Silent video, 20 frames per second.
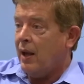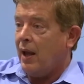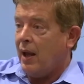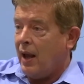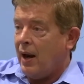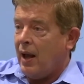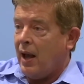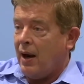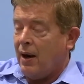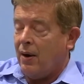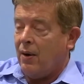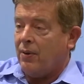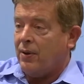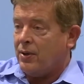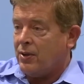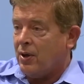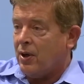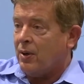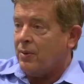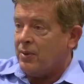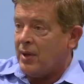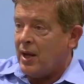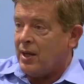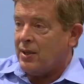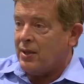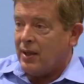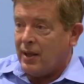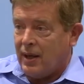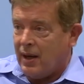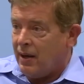I don't know the
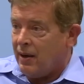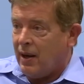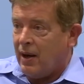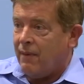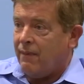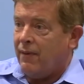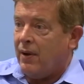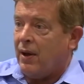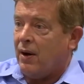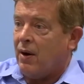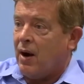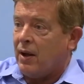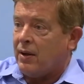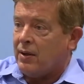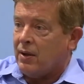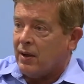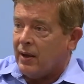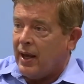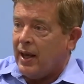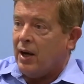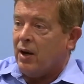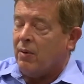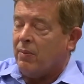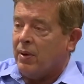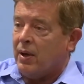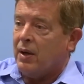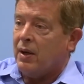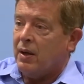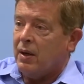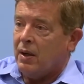circumstances they didn't figure out till later,
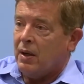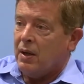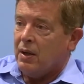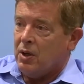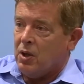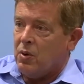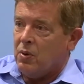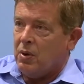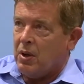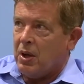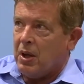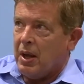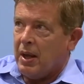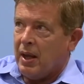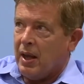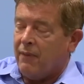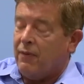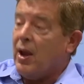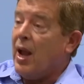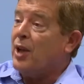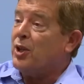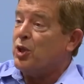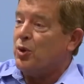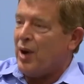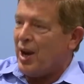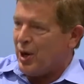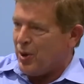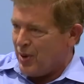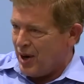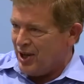but if you ask the
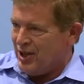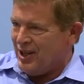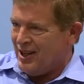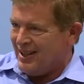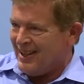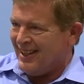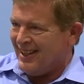right questions at